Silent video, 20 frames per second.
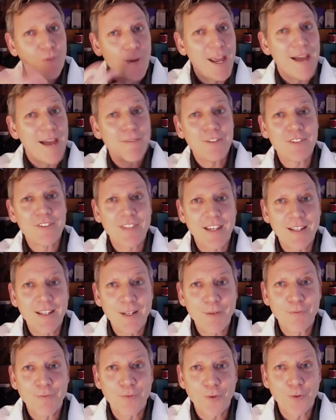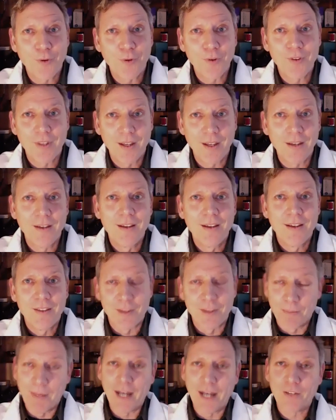And if you haven't signed up for
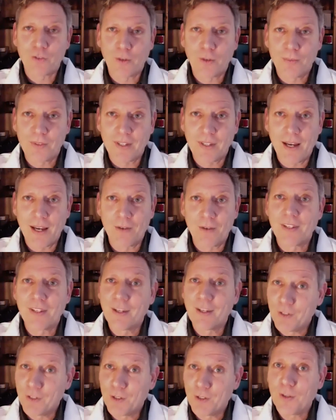the MyScripps account,